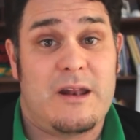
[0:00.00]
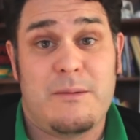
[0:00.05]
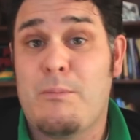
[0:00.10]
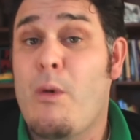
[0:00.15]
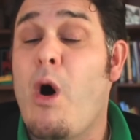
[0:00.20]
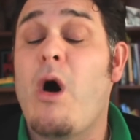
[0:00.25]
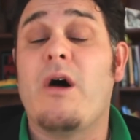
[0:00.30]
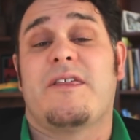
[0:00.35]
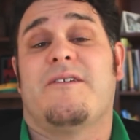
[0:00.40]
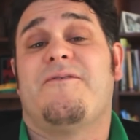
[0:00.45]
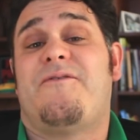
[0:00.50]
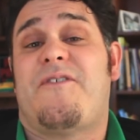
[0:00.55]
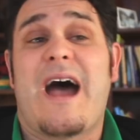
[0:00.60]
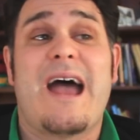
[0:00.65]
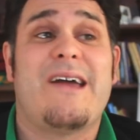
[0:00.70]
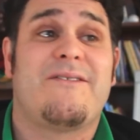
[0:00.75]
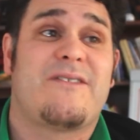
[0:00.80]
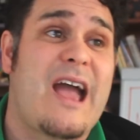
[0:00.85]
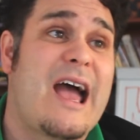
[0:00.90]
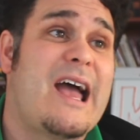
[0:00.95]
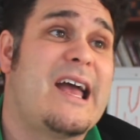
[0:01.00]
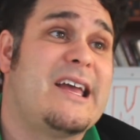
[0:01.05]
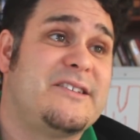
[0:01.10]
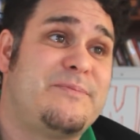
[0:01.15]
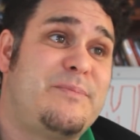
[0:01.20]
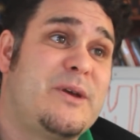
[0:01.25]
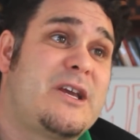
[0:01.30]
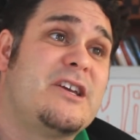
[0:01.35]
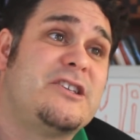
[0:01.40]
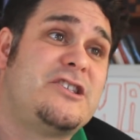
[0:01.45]
more than 5
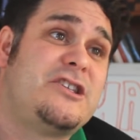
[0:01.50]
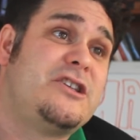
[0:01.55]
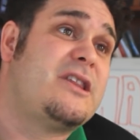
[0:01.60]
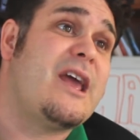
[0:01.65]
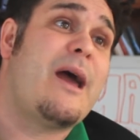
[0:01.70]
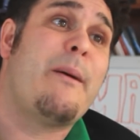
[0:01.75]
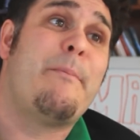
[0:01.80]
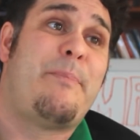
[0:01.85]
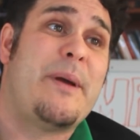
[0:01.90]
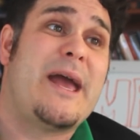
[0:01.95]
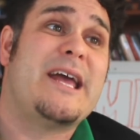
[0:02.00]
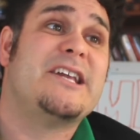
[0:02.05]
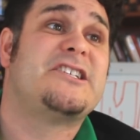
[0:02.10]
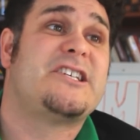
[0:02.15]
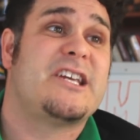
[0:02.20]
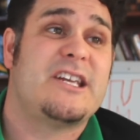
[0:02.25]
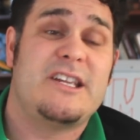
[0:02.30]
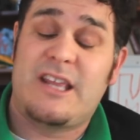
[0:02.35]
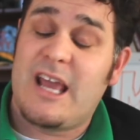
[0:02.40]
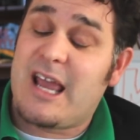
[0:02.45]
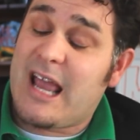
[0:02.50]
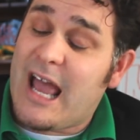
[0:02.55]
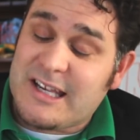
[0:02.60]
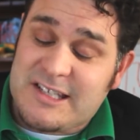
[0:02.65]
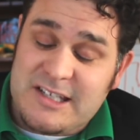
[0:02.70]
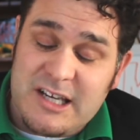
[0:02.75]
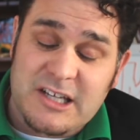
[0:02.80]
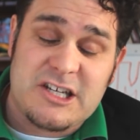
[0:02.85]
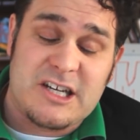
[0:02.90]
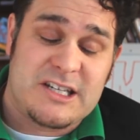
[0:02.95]
guys because their bench, they
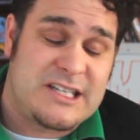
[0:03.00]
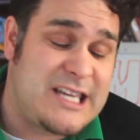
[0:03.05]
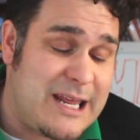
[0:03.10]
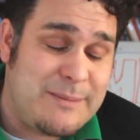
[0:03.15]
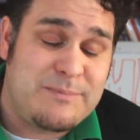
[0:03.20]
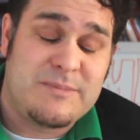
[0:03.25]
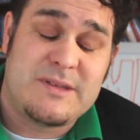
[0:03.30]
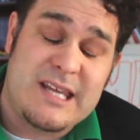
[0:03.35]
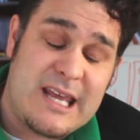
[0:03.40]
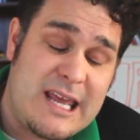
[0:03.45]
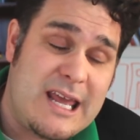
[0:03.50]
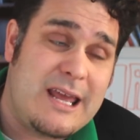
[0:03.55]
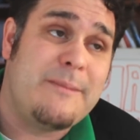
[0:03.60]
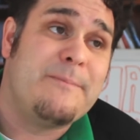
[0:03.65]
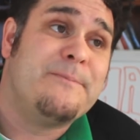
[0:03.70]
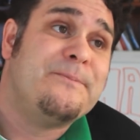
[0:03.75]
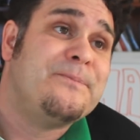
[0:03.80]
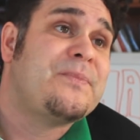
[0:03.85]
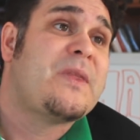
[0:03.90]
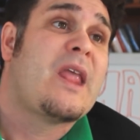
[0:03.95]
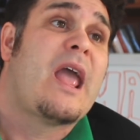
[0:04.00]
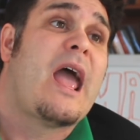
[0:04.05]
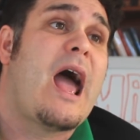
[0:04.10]
got such a deep team.